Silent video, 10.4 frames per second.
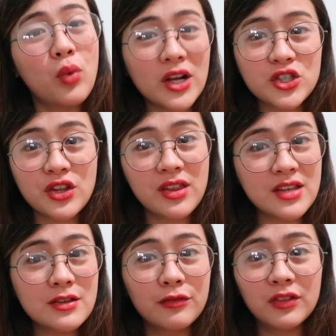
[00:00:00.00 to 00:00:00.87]
watch
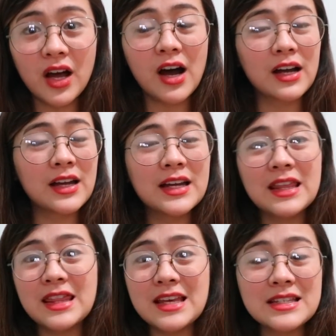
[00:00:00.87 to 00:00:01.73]
this vlog,
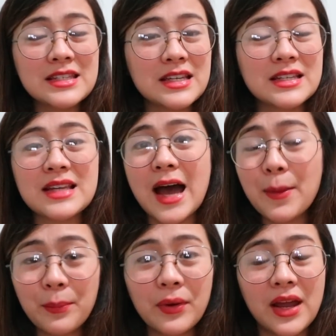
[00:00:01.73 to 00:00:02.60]
this
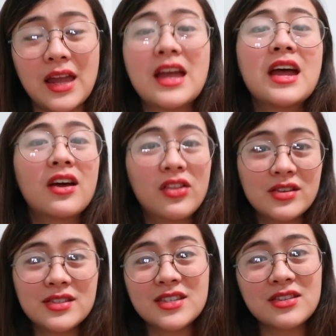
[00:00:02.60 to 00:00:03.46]

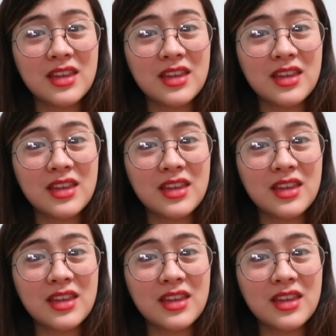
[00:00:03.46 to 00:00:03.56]
is